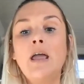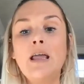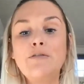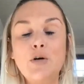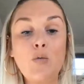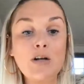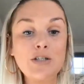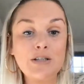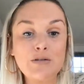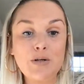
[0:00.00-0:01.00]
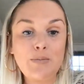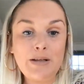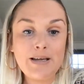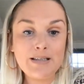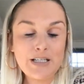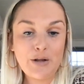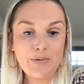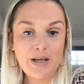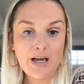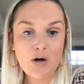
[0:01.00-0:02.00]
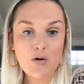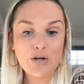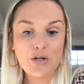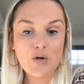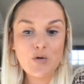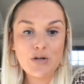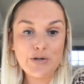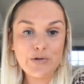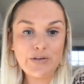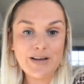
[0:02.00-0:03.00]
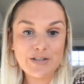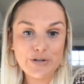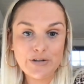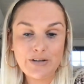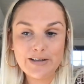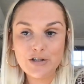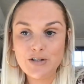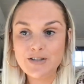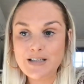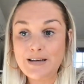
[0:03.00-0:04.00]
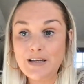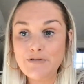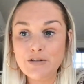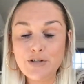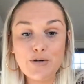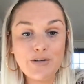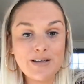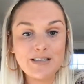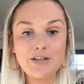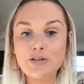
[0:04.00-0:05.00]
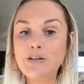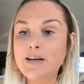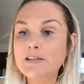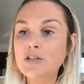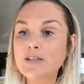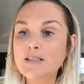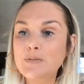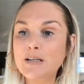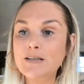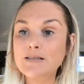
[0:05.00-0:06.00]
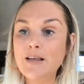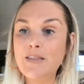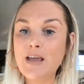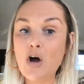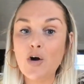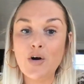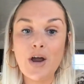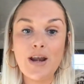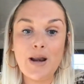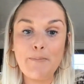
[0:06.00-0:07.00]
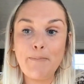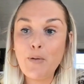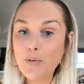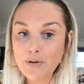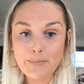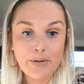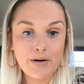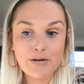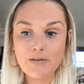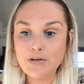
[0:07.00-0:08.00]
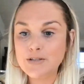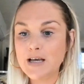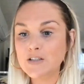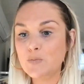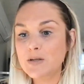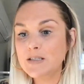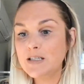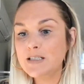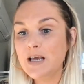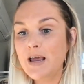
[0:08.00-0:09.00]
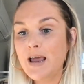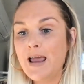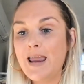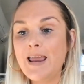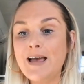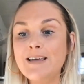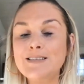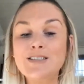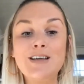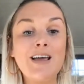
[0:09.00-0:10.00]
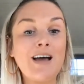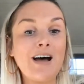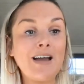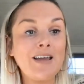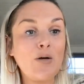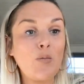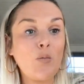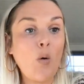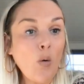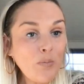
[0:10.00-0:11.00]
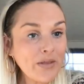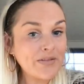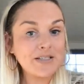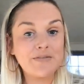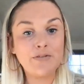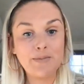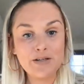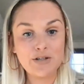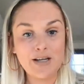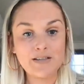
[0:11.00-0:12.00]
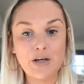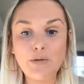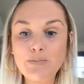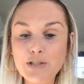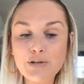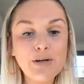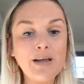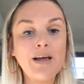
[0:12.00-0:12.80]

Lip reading: If you're watching this replay, tell me how you utilize your collections, and if you're utilizing your collections, because they are an important part of your Zazzle business. And I hope that this information has helped you.